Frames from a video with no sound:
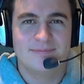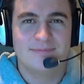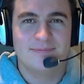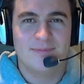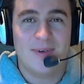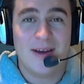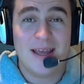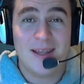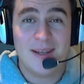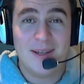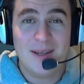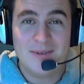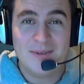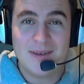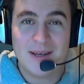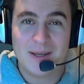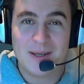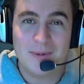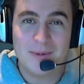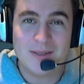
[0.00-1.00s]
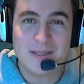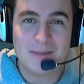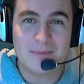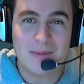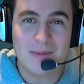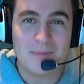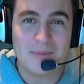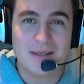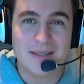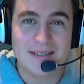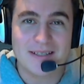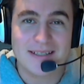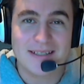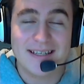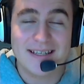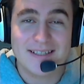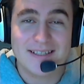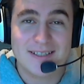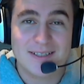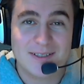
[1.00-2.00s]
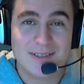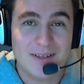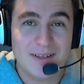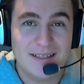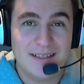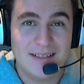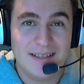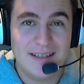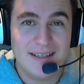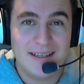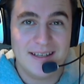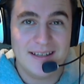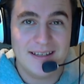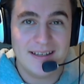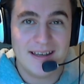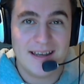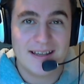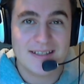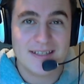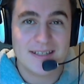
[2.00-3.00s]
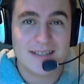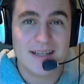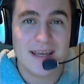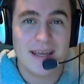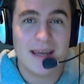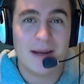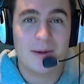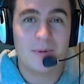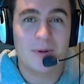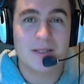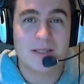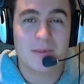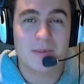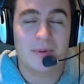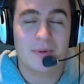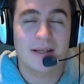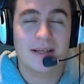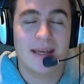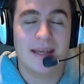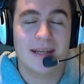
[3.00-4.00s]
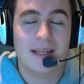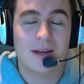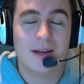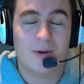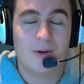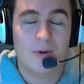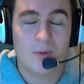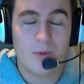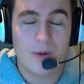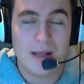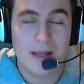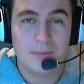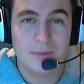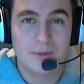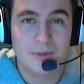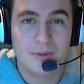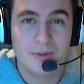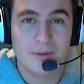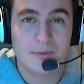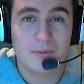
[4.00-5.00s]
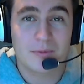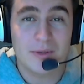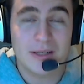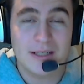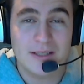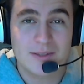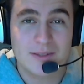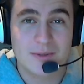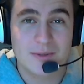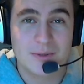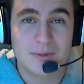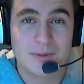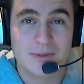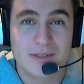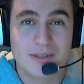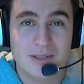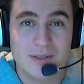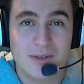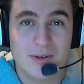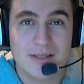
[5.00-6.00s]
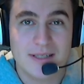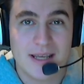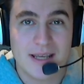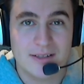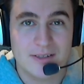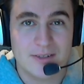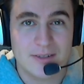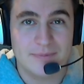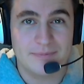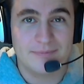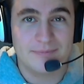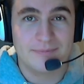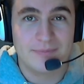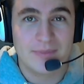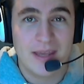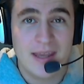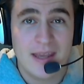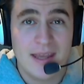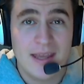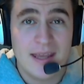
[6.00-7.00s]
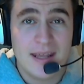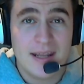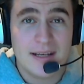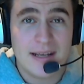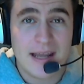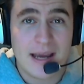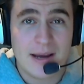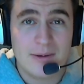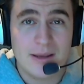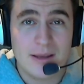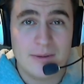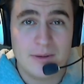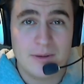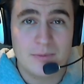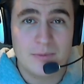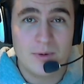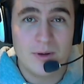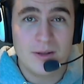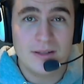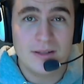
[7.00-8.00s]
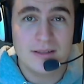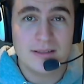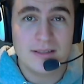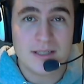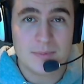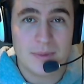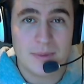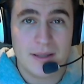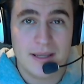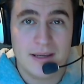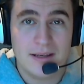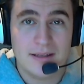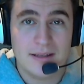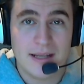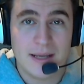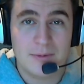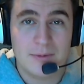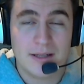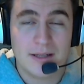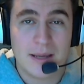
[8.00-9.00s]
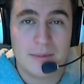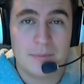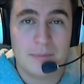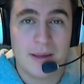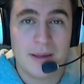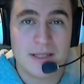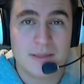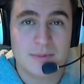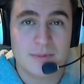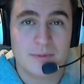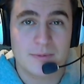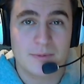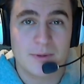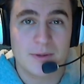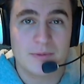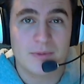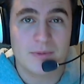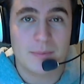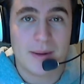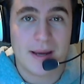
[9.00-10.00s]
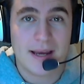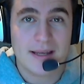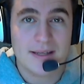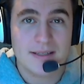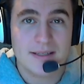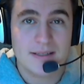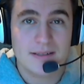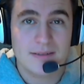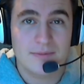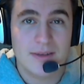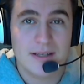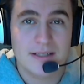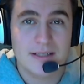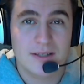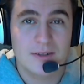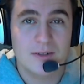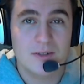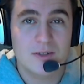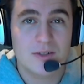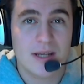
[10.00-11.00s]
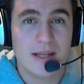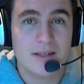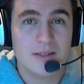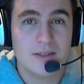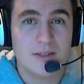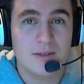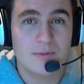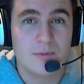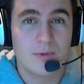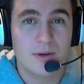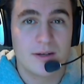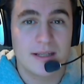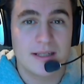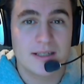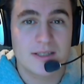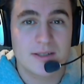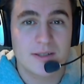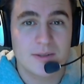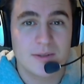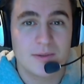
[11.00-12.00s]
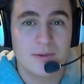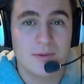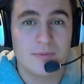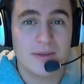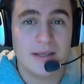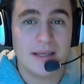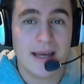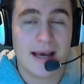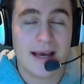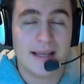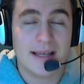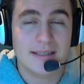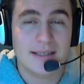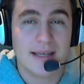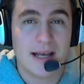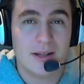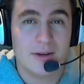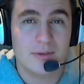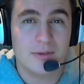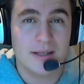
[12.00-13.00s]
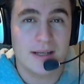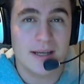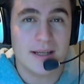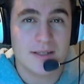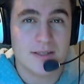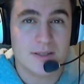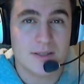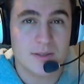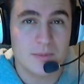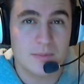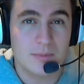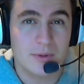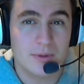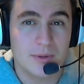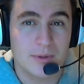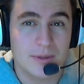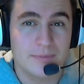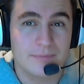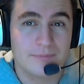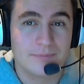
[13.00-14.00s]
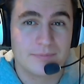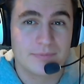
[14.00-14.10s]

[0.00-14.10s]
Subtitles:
Why hello there community members, it's ScottyD here, and today I want to bring an incredible free tool to your attention. Now, if you've run display network campaigns before in the past, there's a good chance you've run into the ad gallery at some point.